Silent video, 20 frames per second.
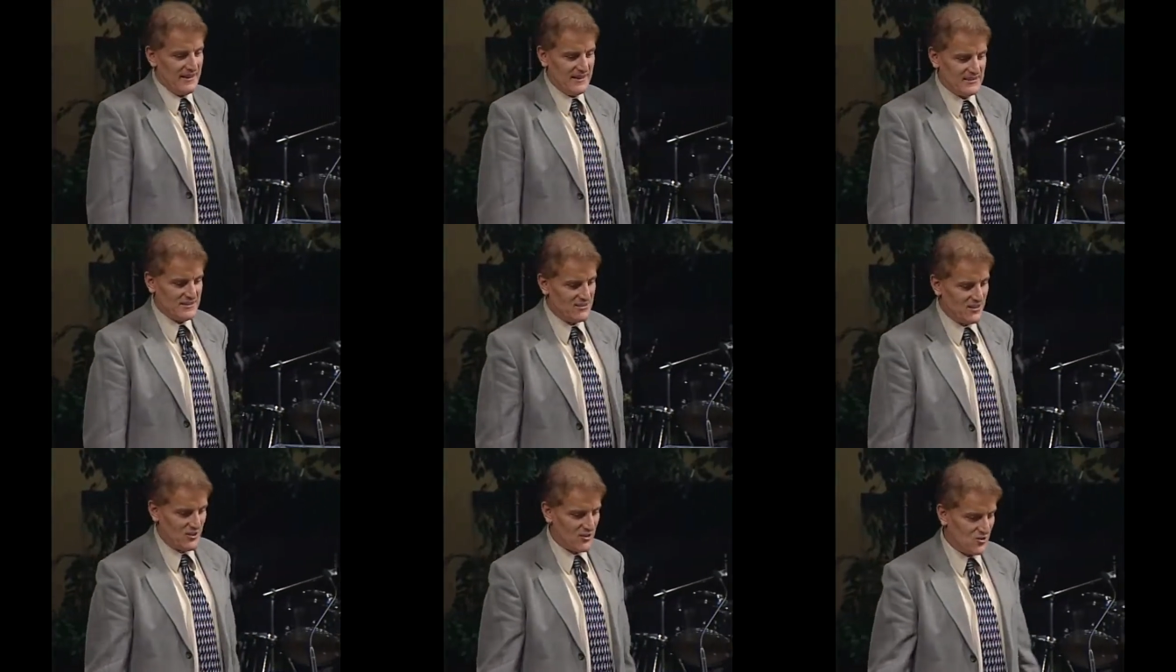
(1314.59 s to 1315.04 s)

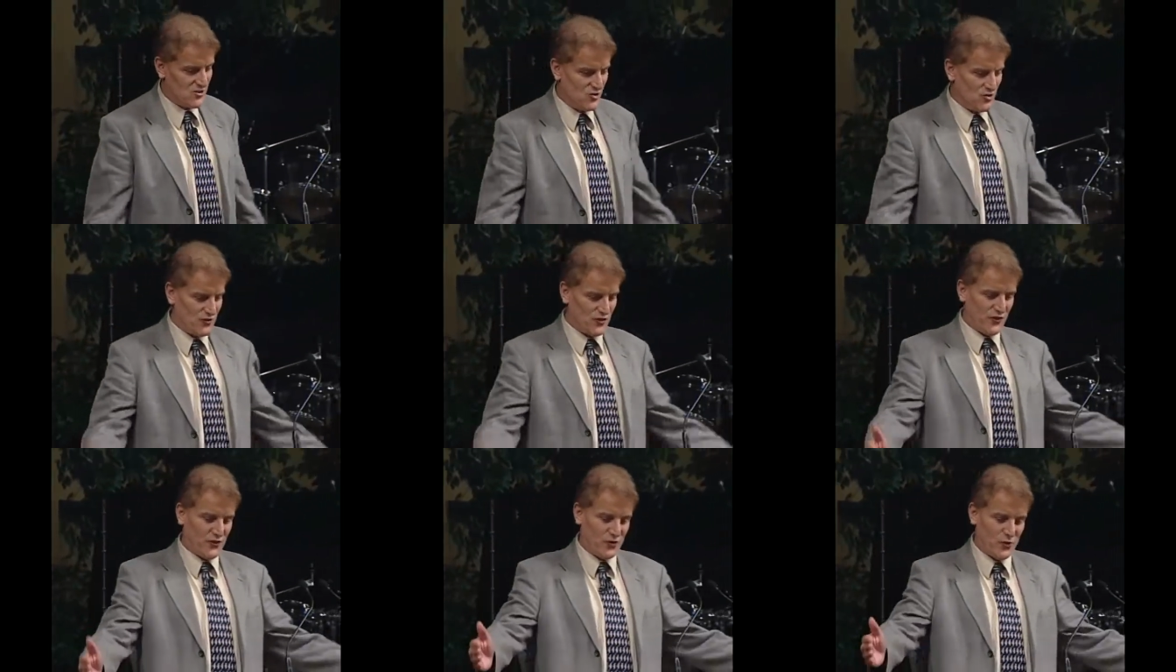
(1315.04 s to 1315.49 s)
It's not, of
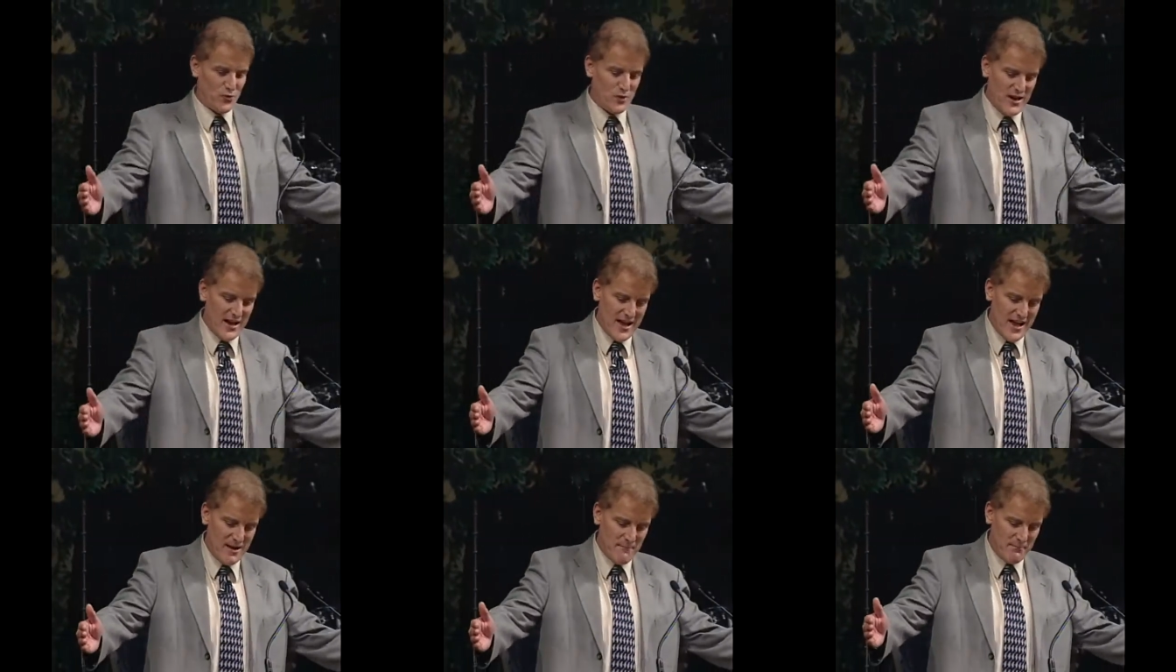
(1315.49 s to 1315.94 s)
course,
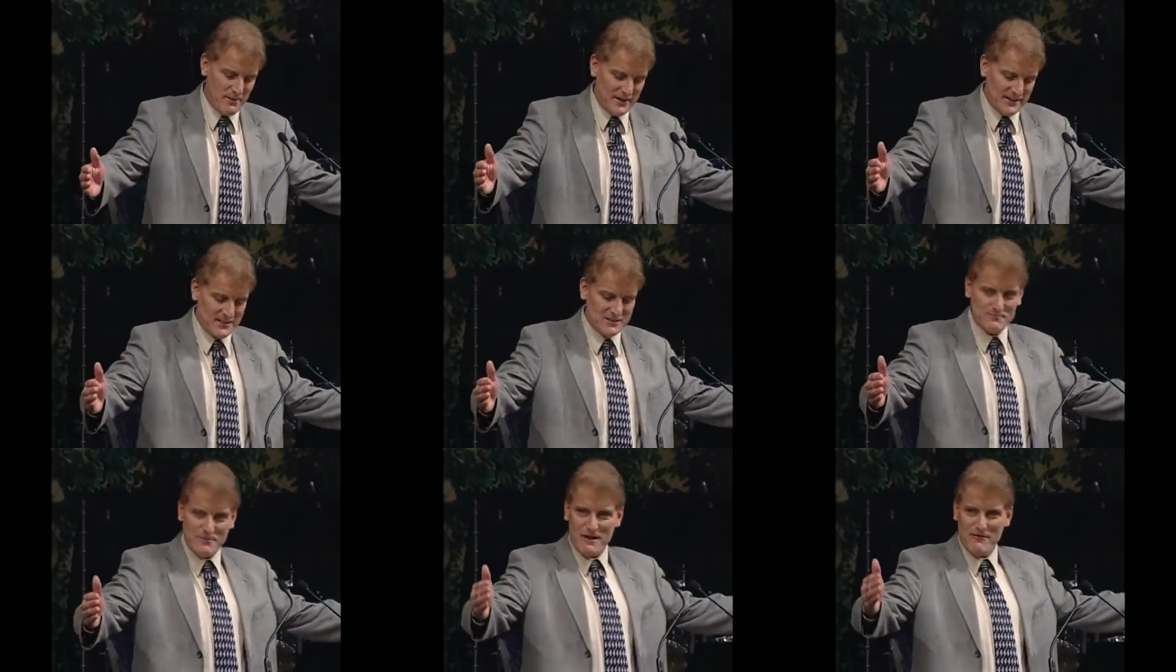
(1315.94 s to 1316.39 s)
square,
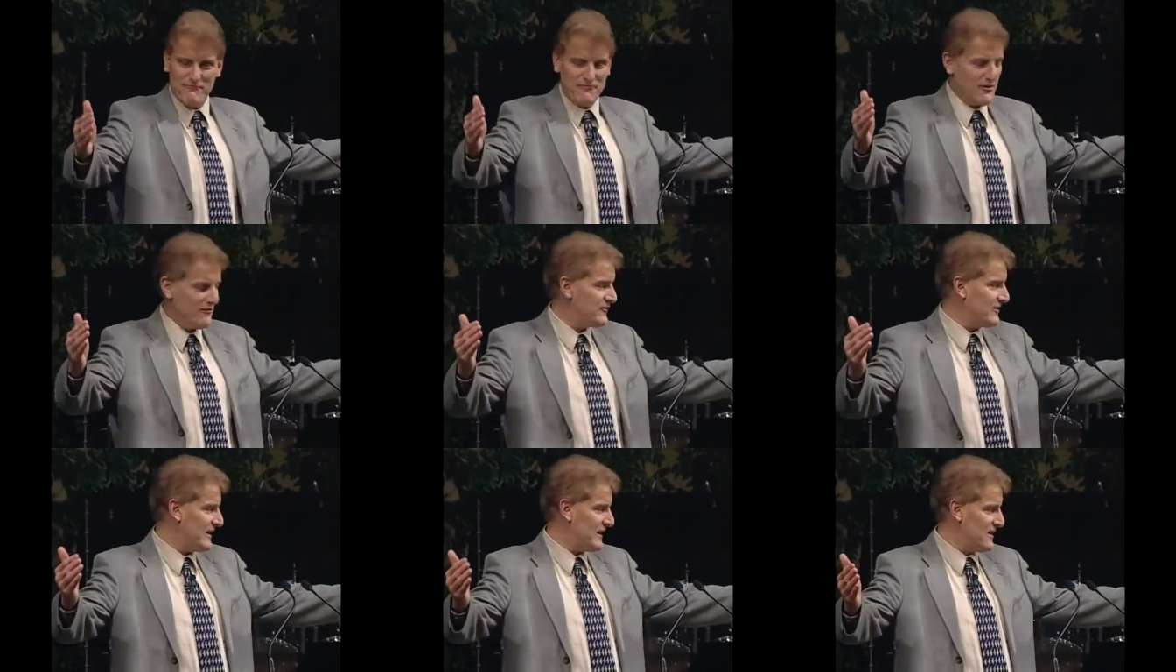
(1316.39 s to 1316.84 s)
but it's about
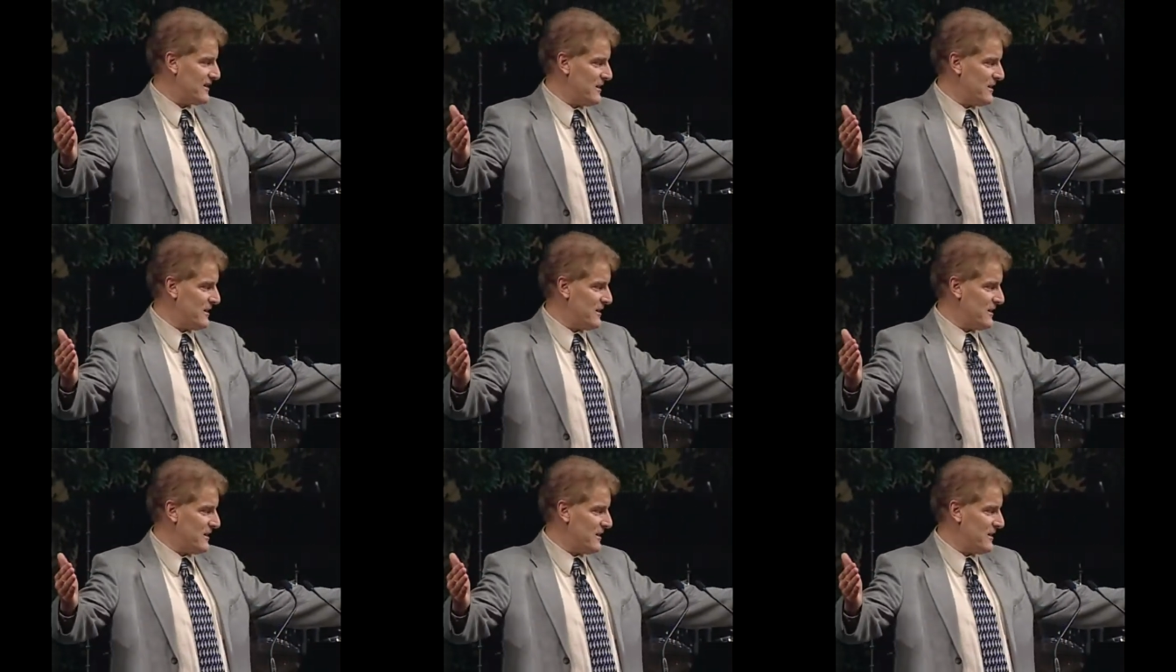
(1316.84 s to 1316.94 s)
50